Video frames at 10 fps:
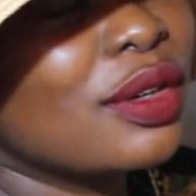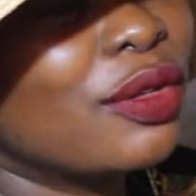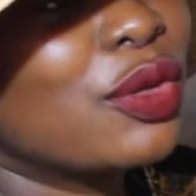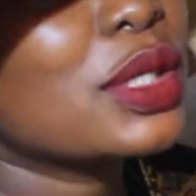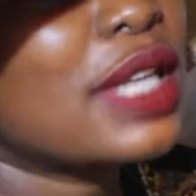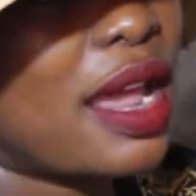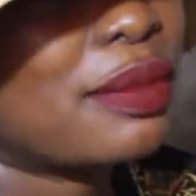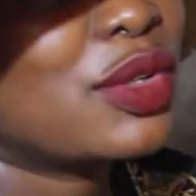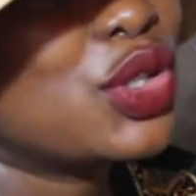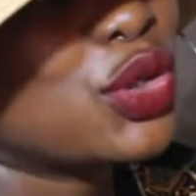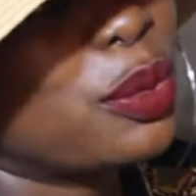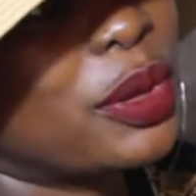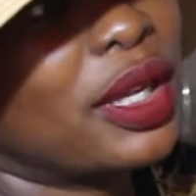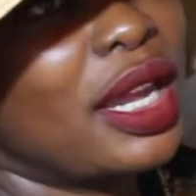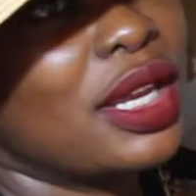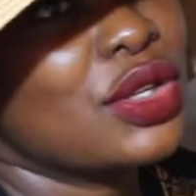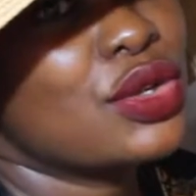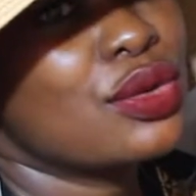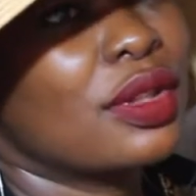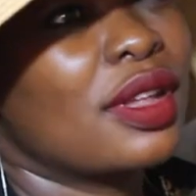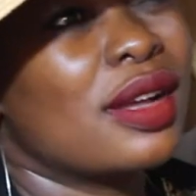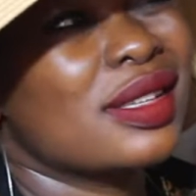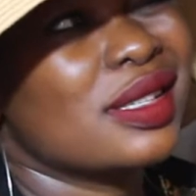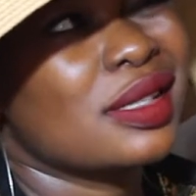full-time to Joburg in 2000,